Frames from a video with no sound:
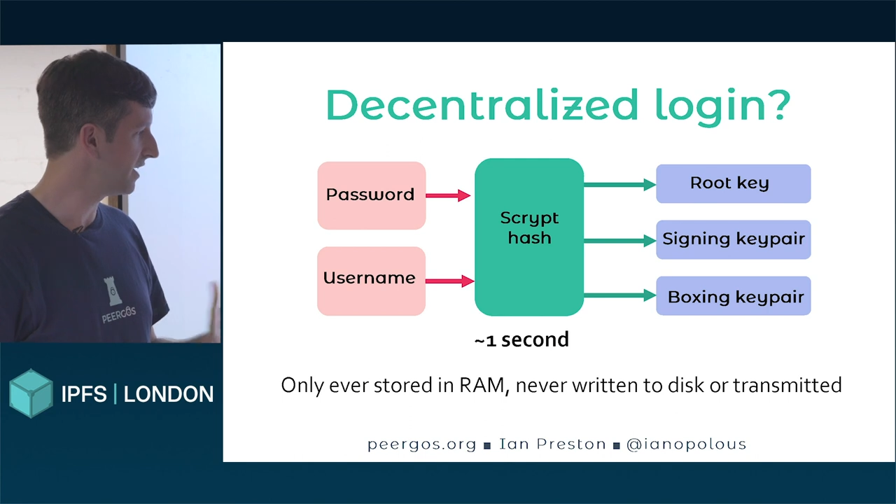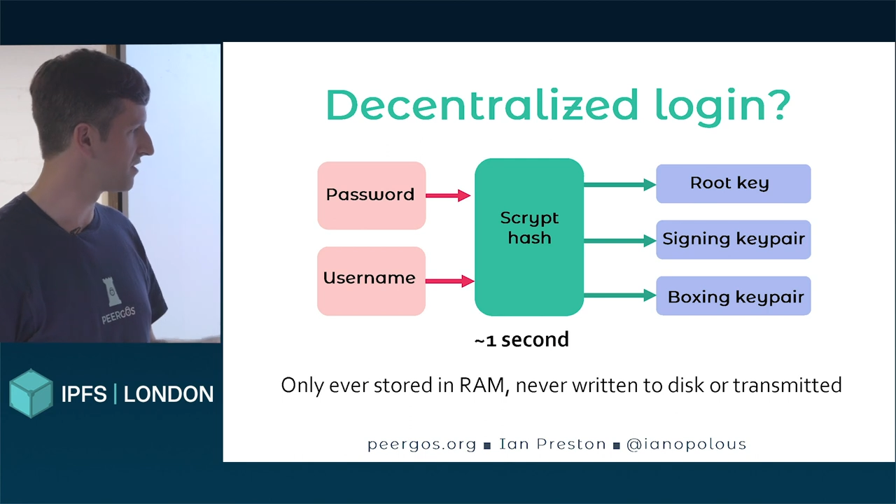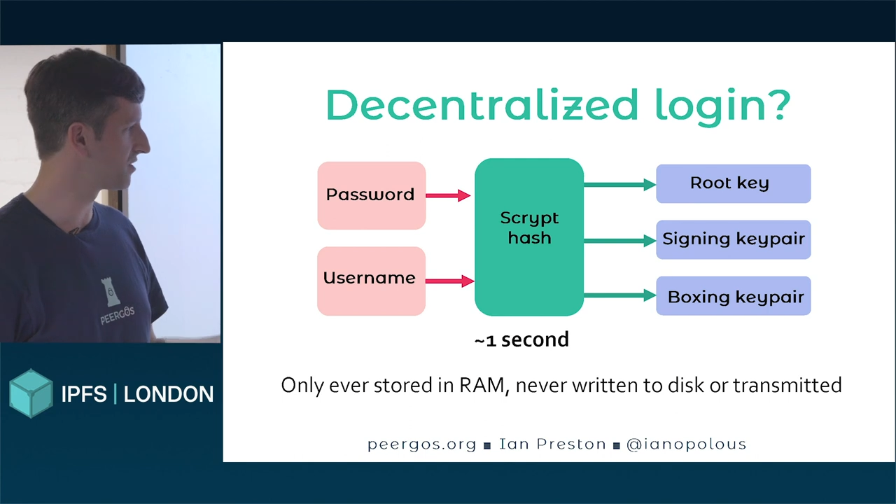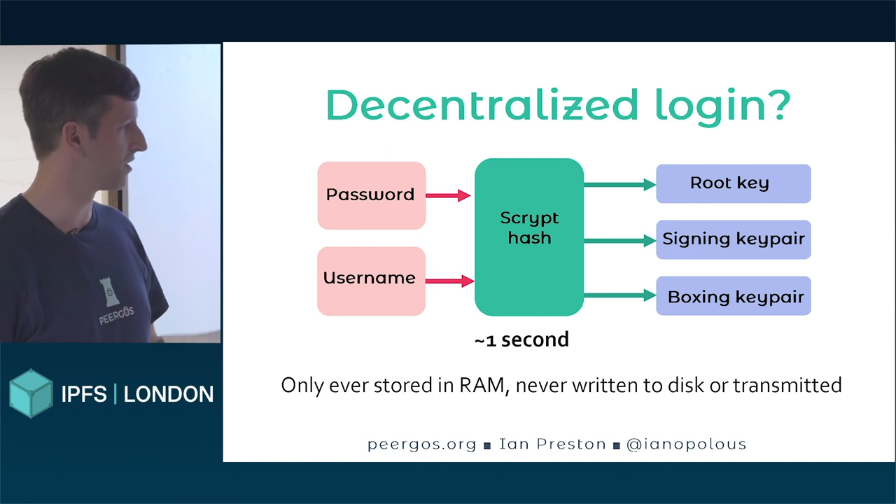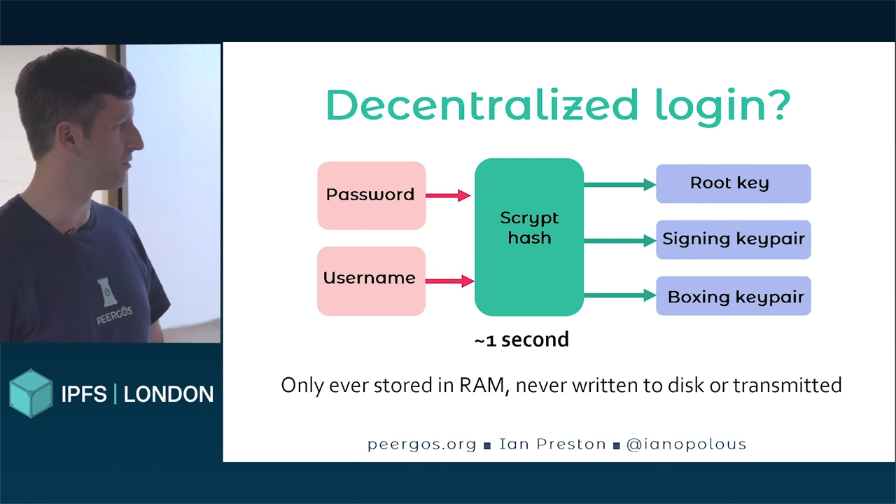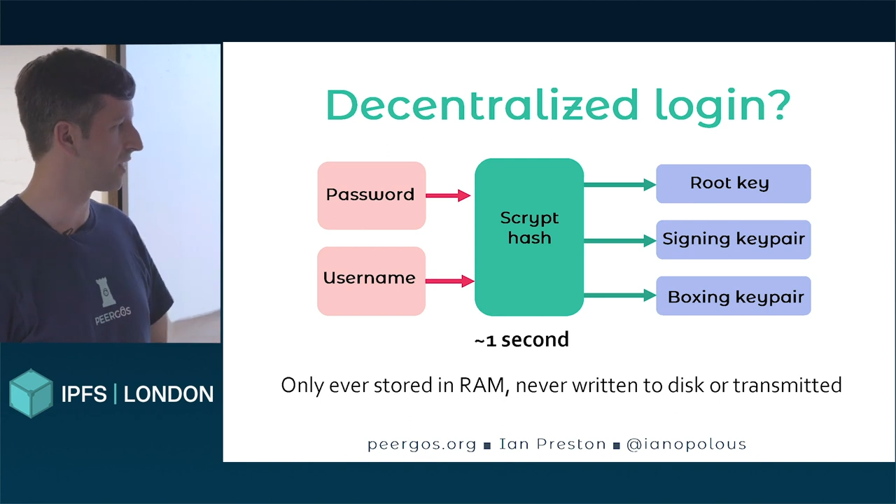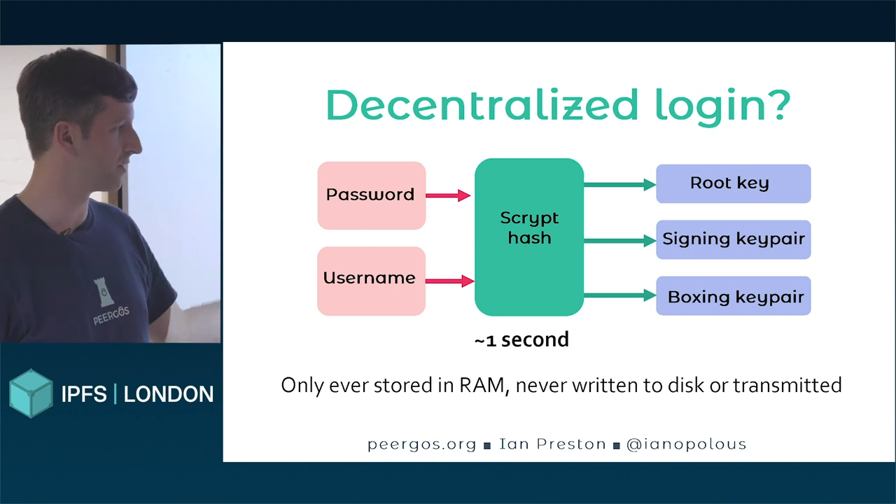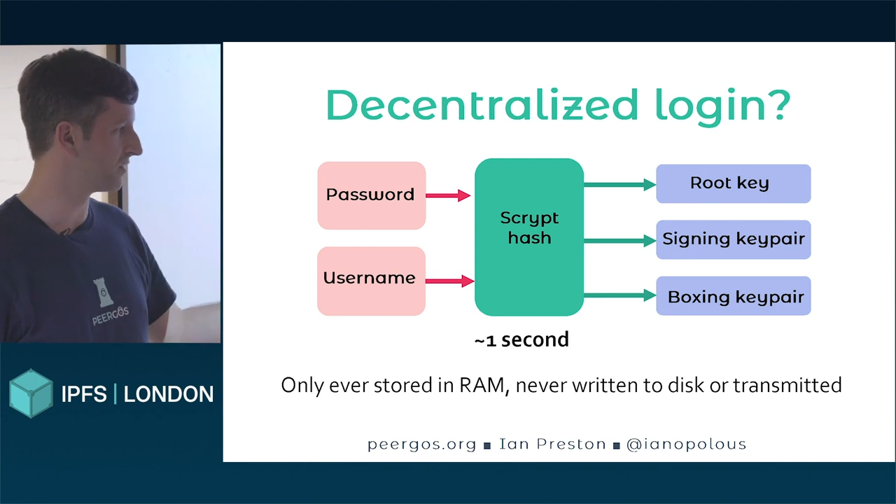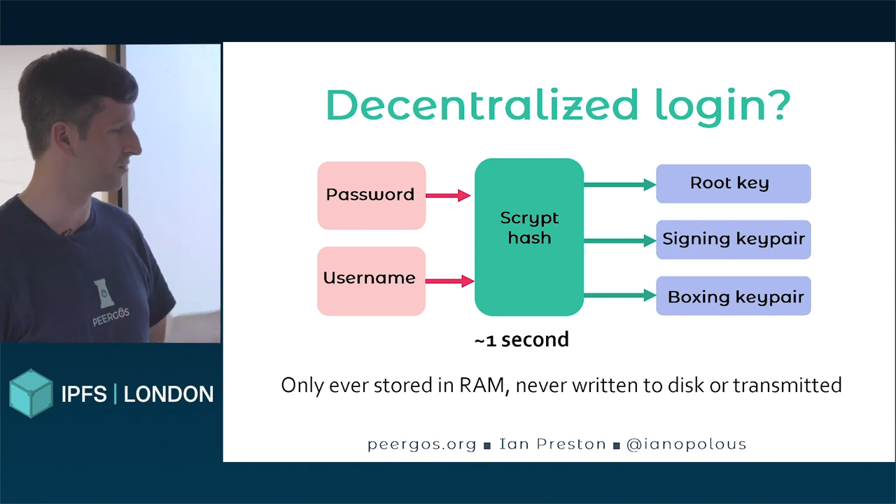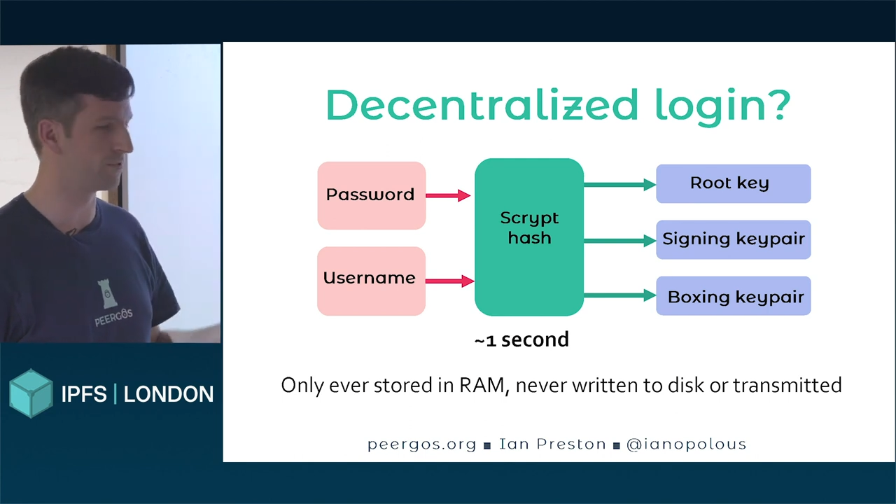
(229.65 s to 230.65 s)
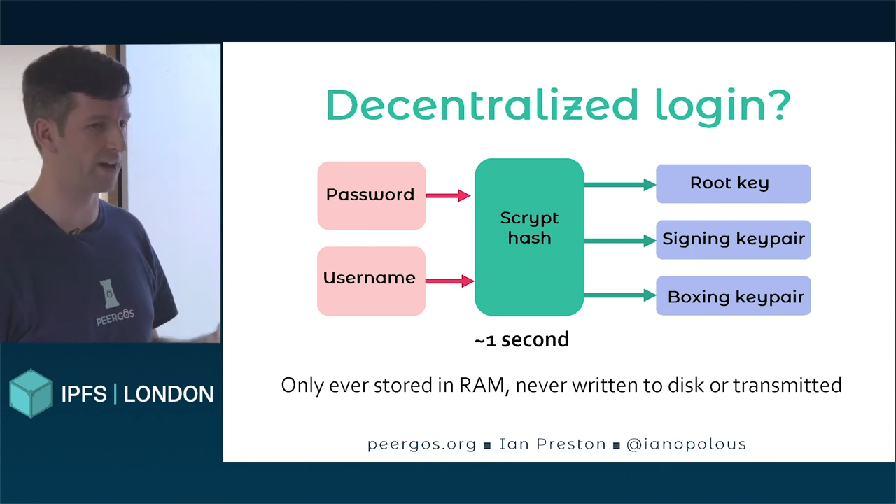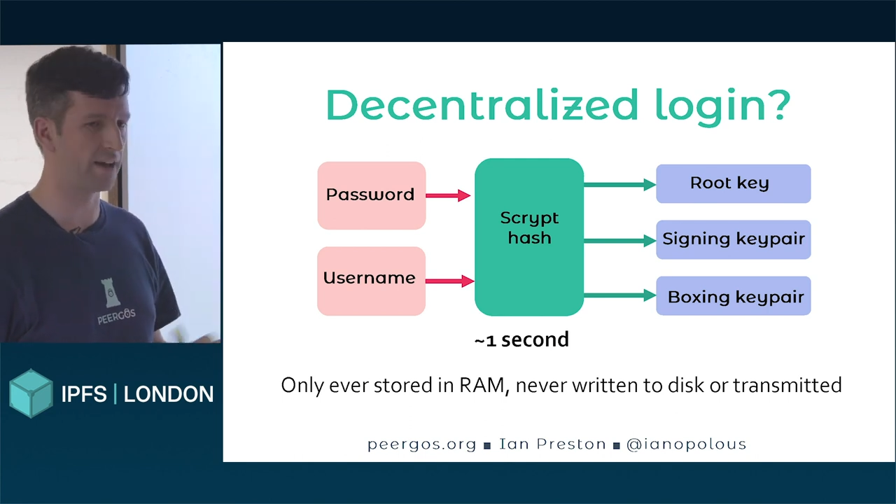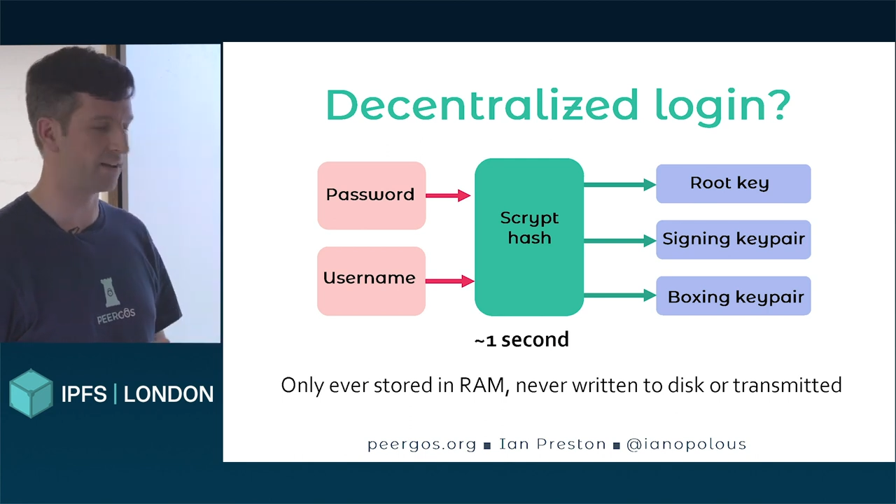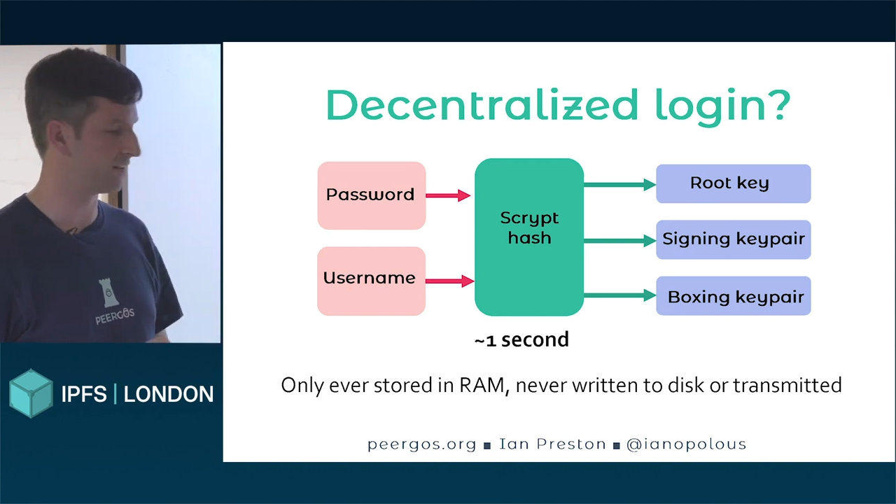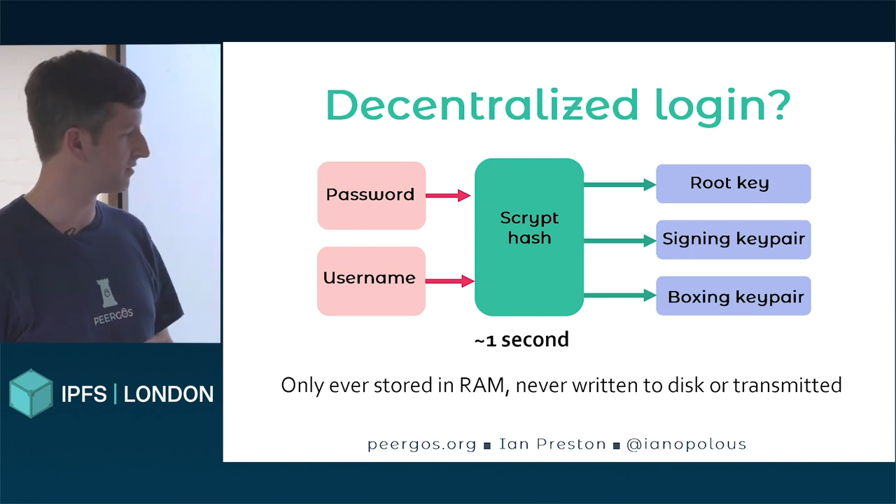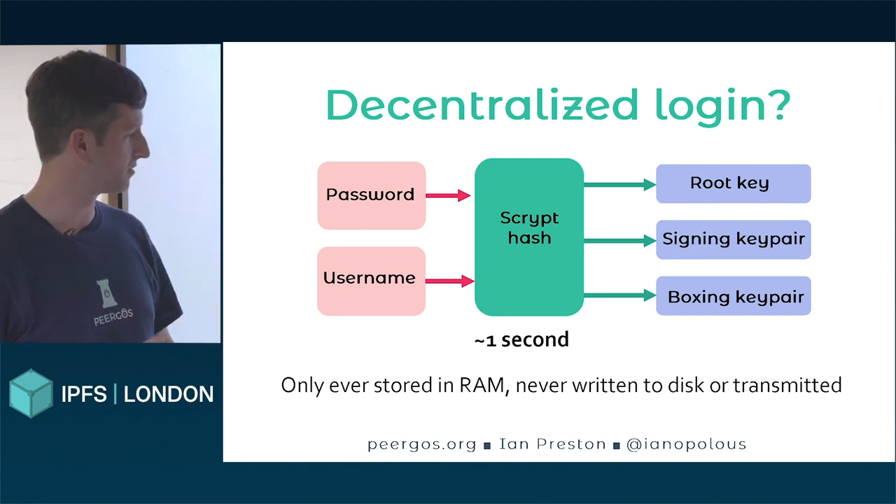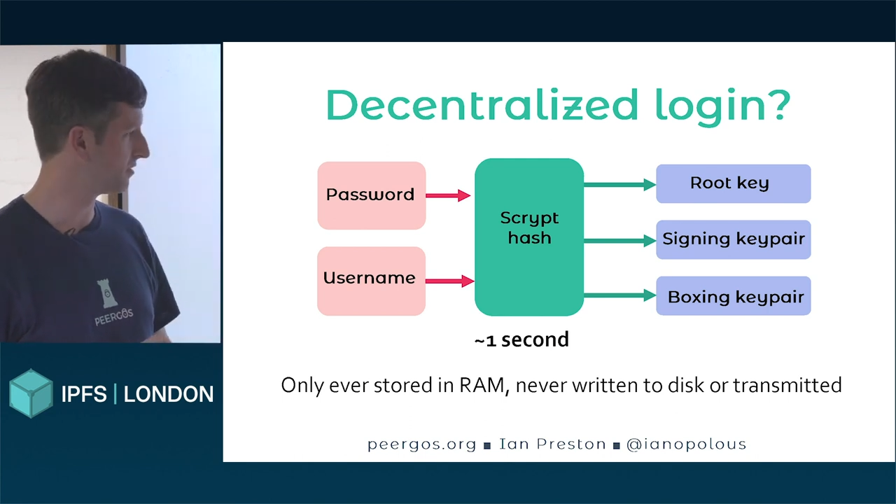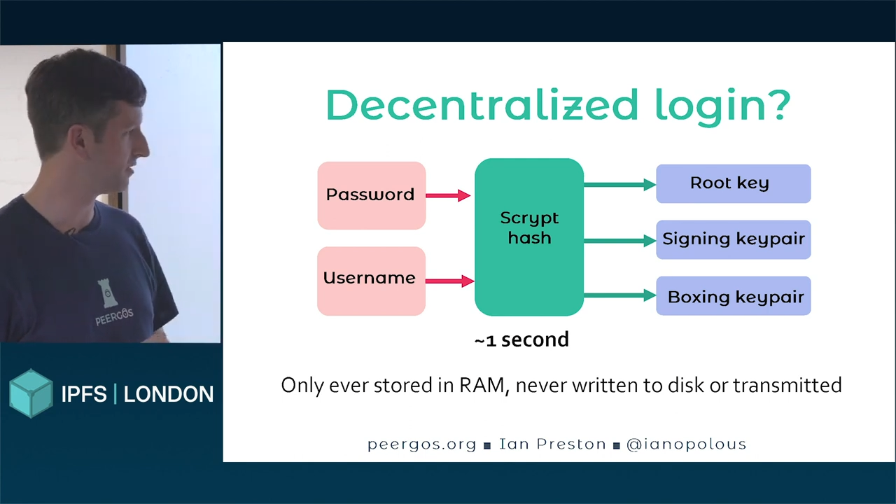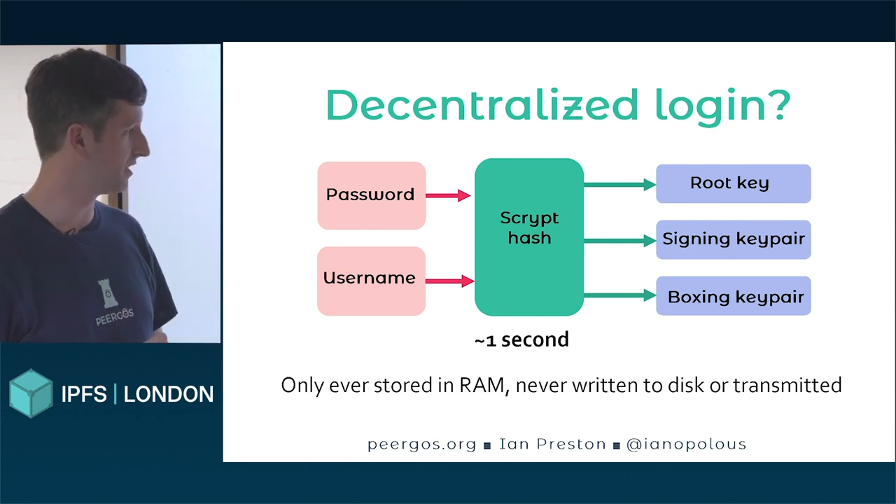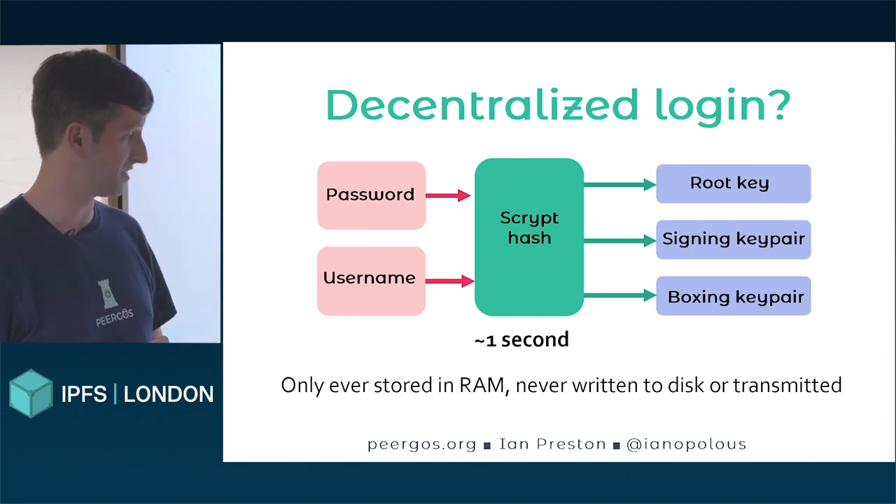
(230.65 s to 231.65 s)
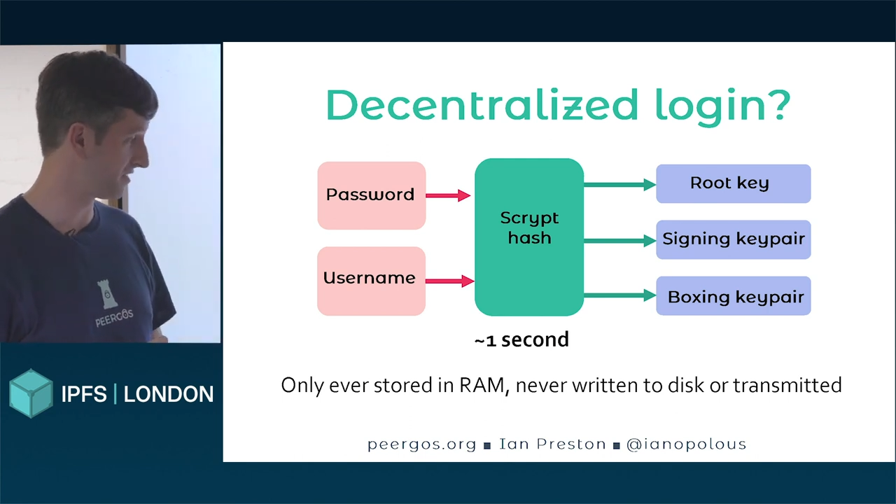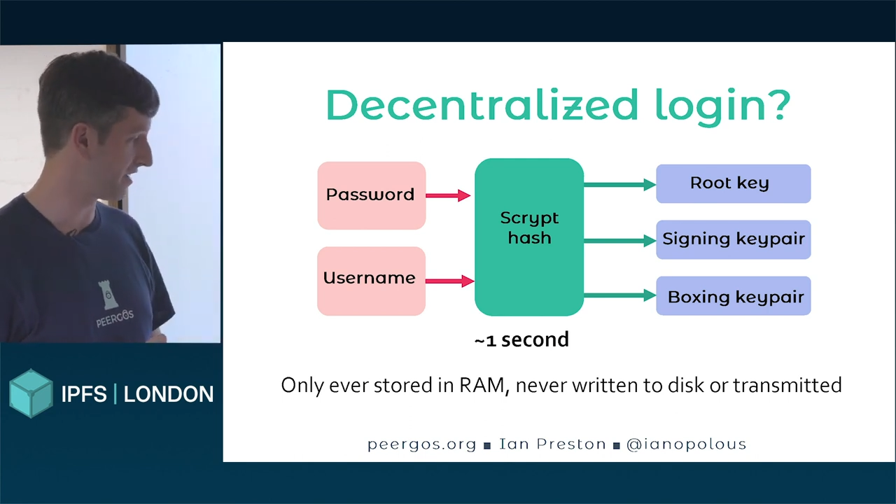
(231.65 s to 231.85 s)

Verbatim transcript: And so the way we do that in a